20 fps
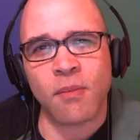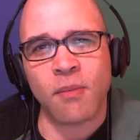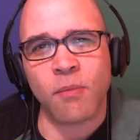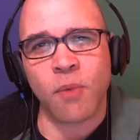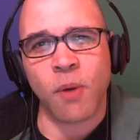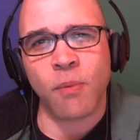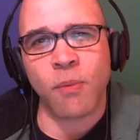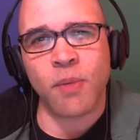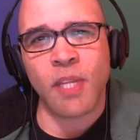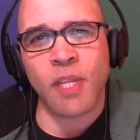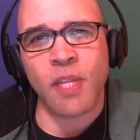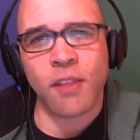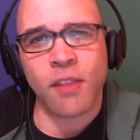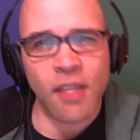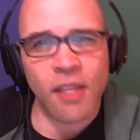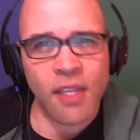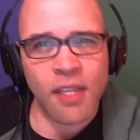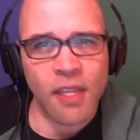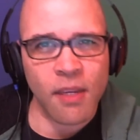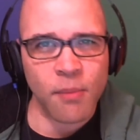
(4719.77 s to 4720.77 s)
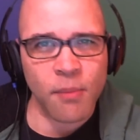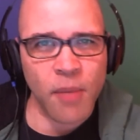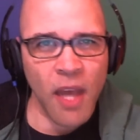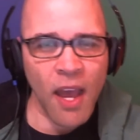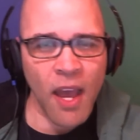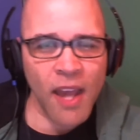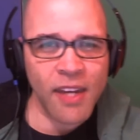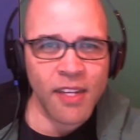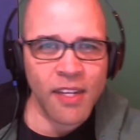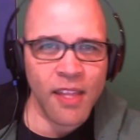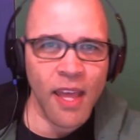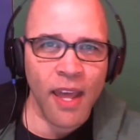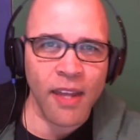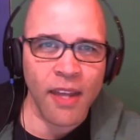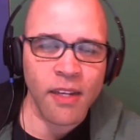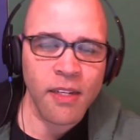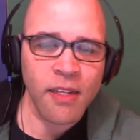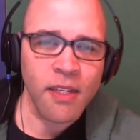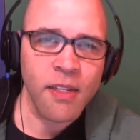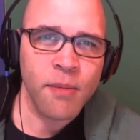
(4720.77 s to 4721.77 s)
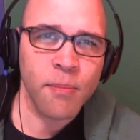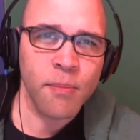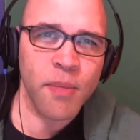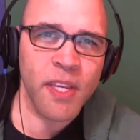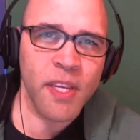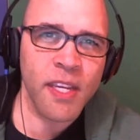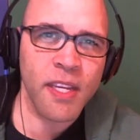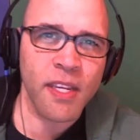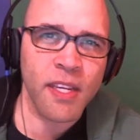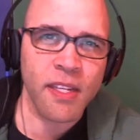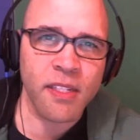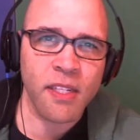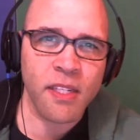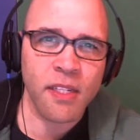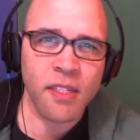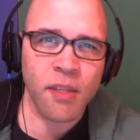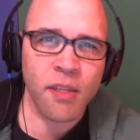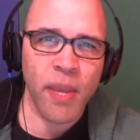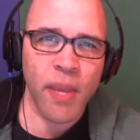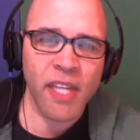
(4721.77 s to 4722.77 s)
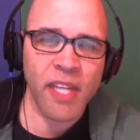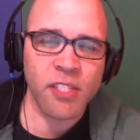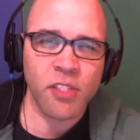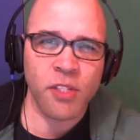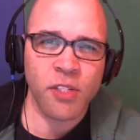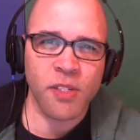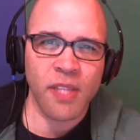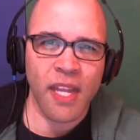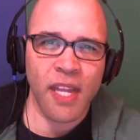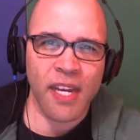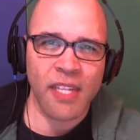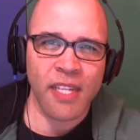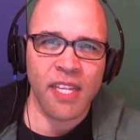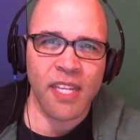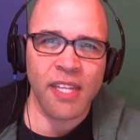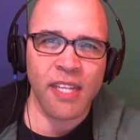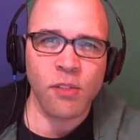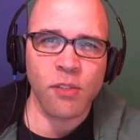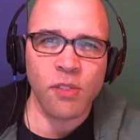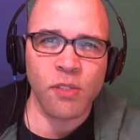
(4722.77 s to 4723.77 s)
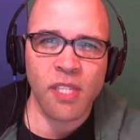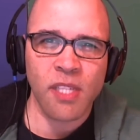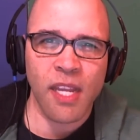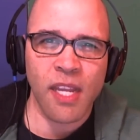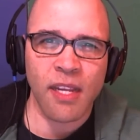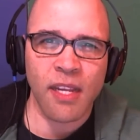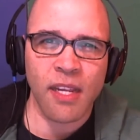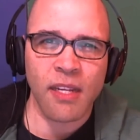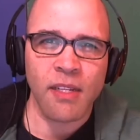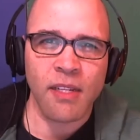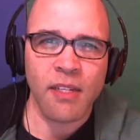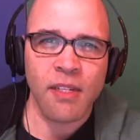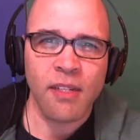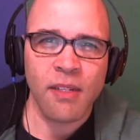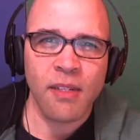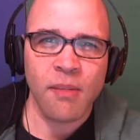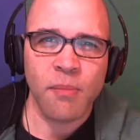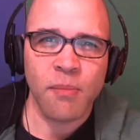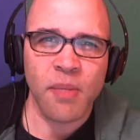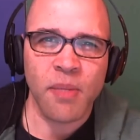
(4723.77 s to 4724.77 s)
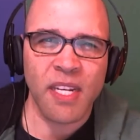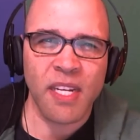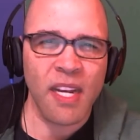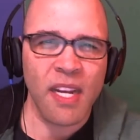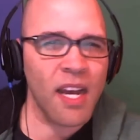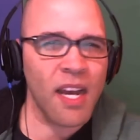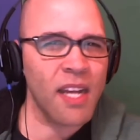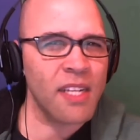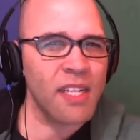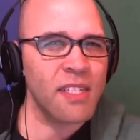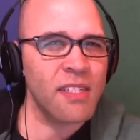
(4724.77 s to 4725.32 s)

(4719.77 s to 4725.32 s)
What would the thinking behind that be to make sure that it's interesting but not